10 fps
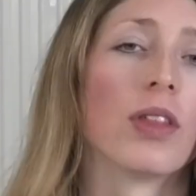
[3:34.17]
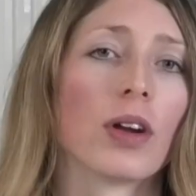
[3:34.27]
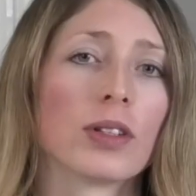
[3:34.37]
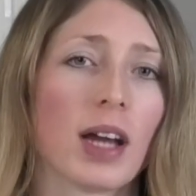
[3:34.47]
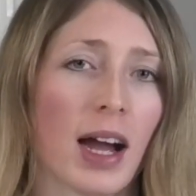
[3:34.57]

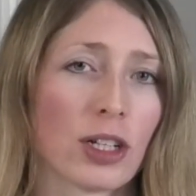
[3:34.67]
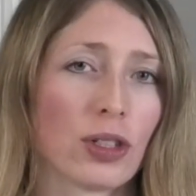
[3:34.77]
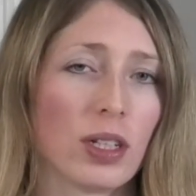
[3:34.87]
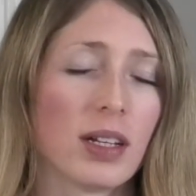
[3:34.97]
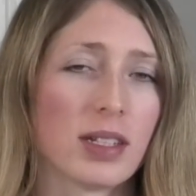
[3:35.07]
There's
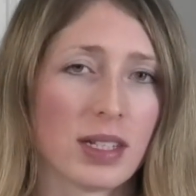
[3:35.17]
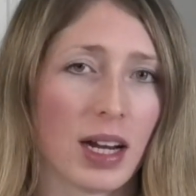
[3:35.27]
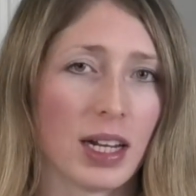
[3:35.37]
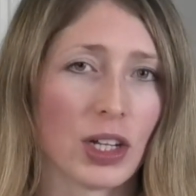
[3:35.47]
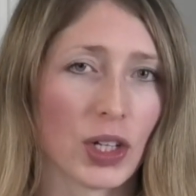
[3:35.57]
actually a
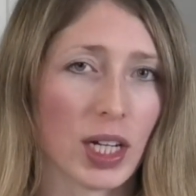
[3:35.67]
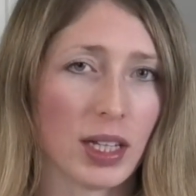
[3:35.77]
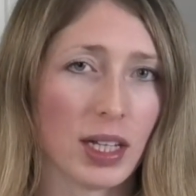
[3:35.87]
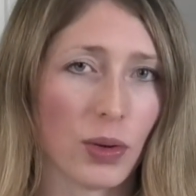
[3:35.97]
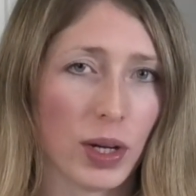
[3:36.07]
study
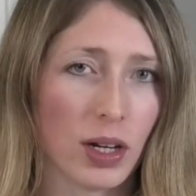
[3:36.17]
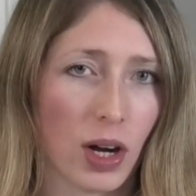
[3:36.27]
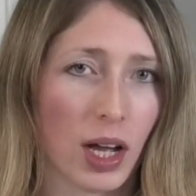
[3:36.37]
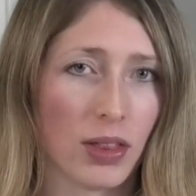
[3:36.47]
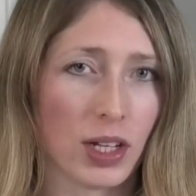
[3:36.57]
currently going
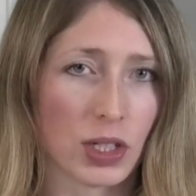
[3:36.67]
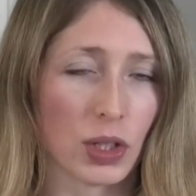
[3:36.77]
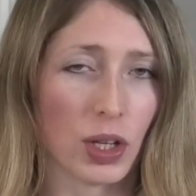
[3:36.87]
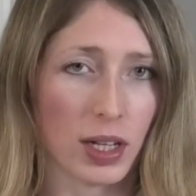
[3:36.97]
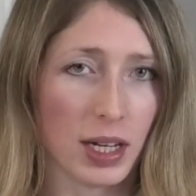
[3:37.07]
on that's
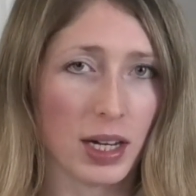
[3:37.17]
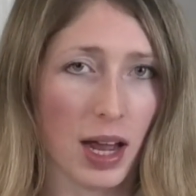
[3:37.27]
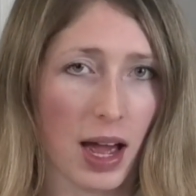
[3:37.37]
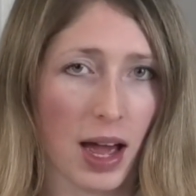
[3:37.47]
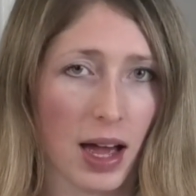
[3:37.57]
looking
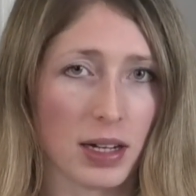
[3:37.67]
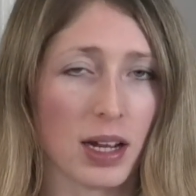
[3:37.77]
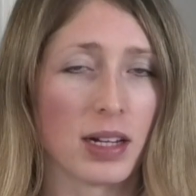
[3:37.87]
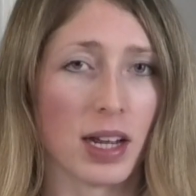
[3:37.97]
at